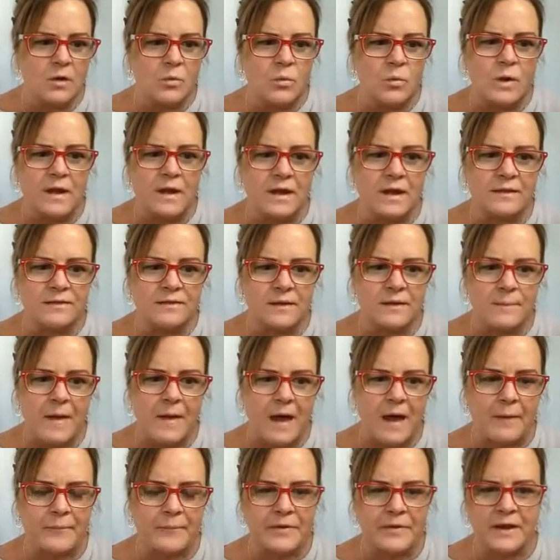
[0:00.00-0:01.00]
What ends up
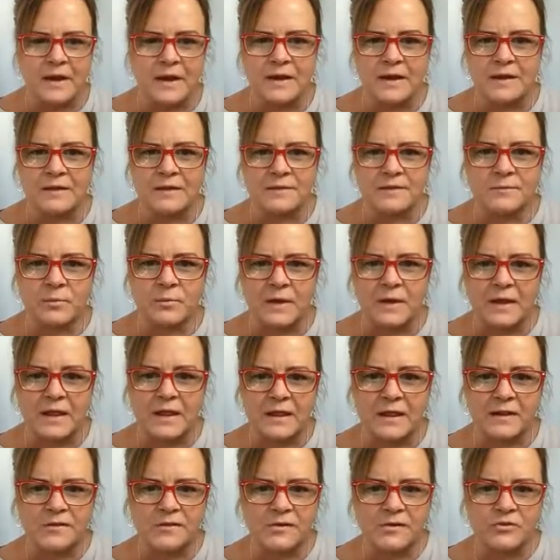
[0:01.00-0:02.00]
happening is when
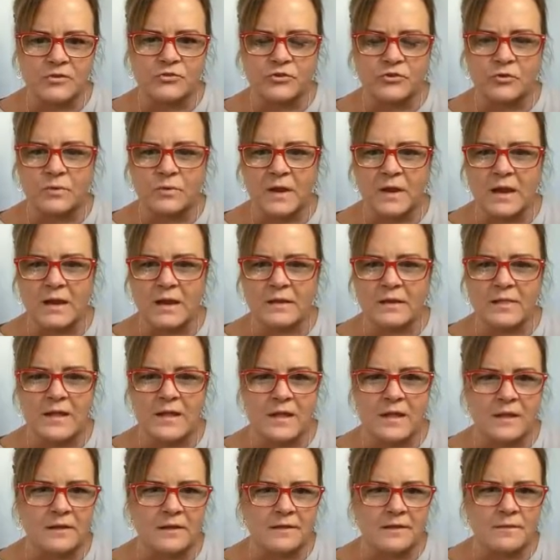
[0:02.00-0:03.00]
kids are doing
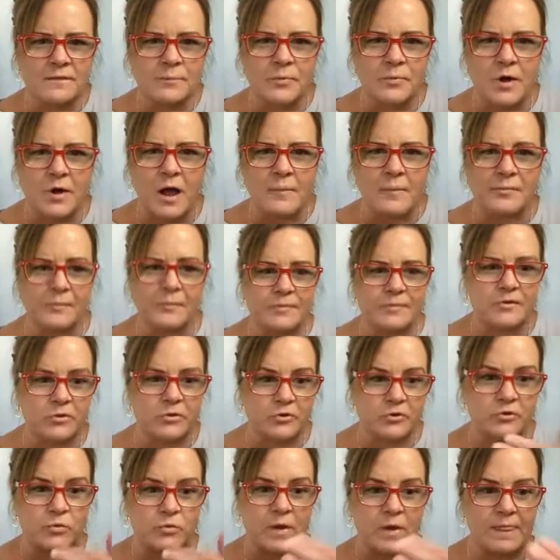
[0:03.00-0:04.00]
these problems,
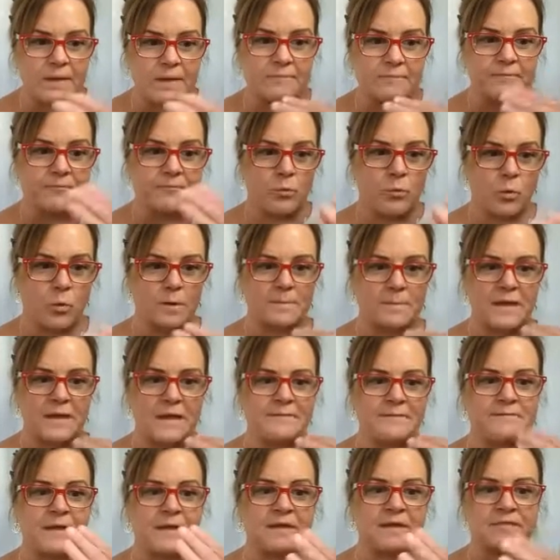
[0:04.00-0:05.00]
so they're doing them for
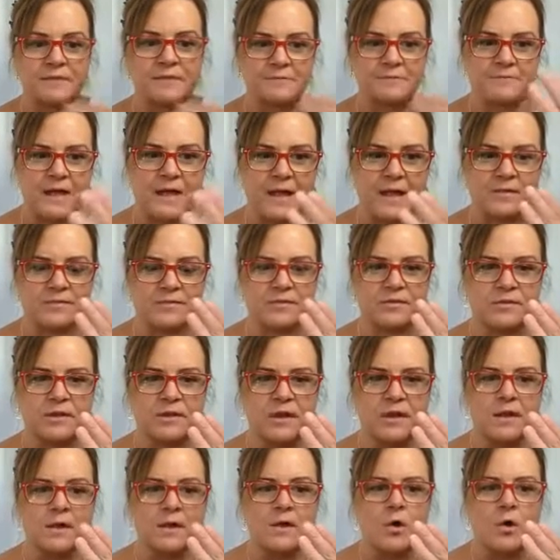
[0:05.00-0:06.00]
me
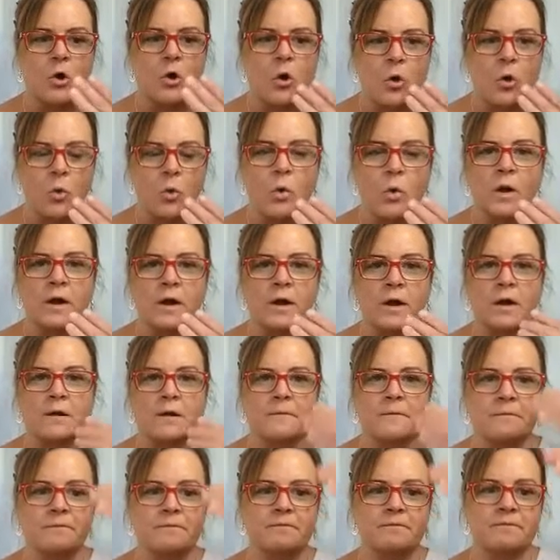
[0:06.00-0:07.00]
face-to-face
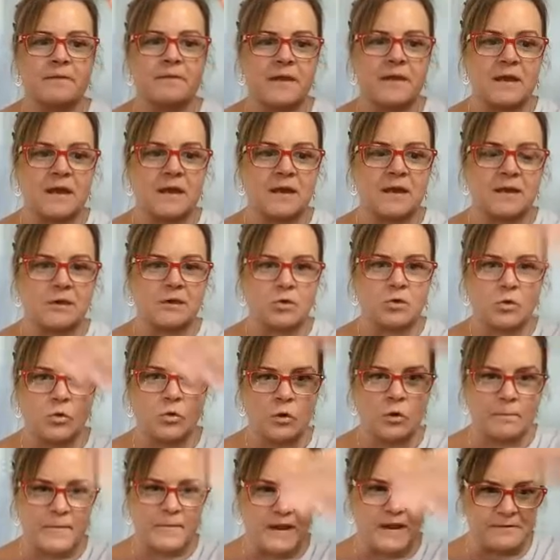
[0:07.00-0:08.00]
or via
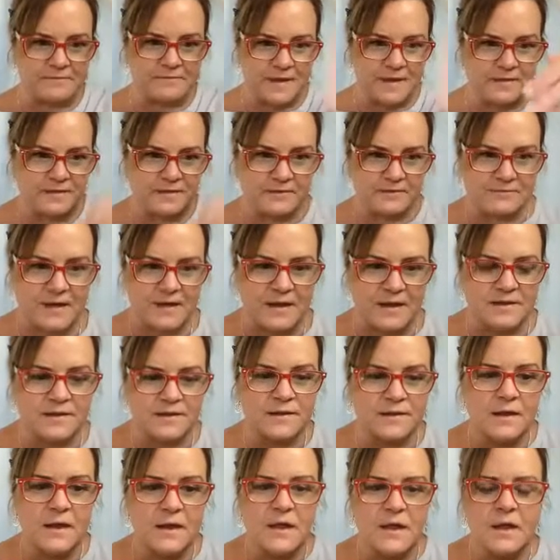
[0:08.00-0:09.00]
Google Meet
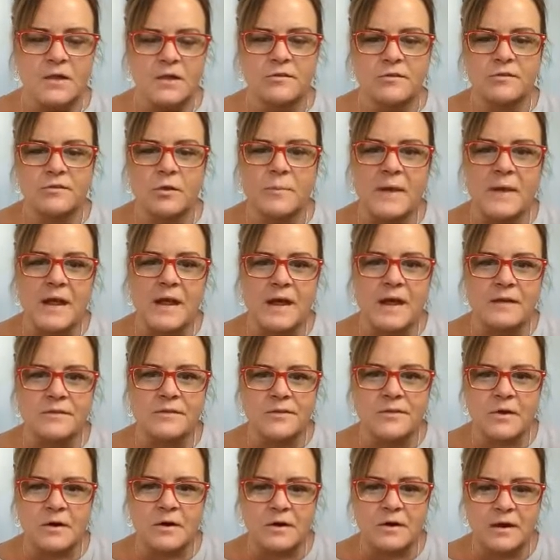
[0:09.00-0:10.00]
face-to-face. So
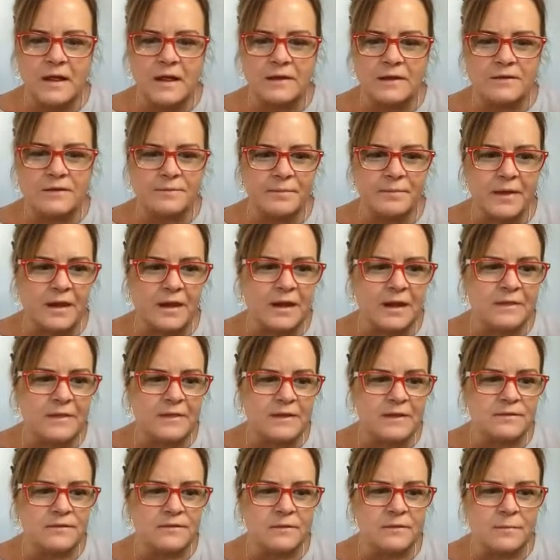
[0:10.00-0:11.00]
because they're explaining
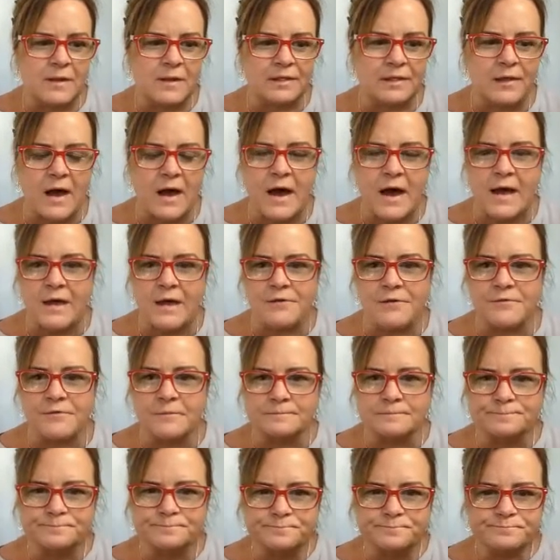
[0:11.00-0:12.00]
these to me
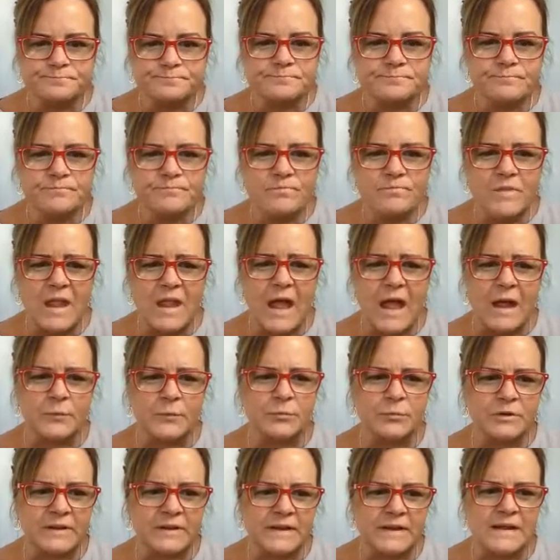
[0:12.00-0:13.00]
live, I
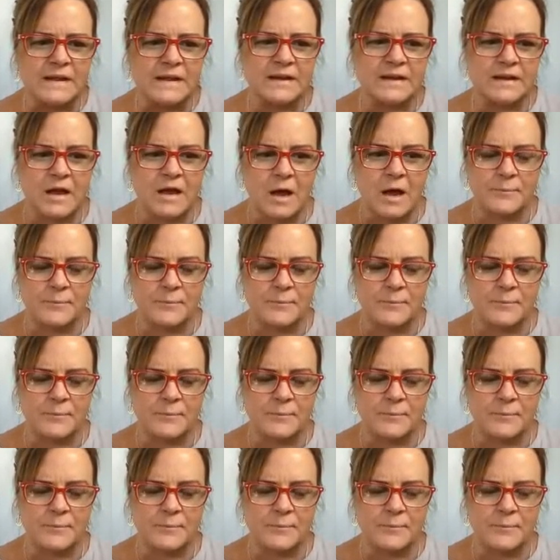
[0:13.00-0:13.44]
really get an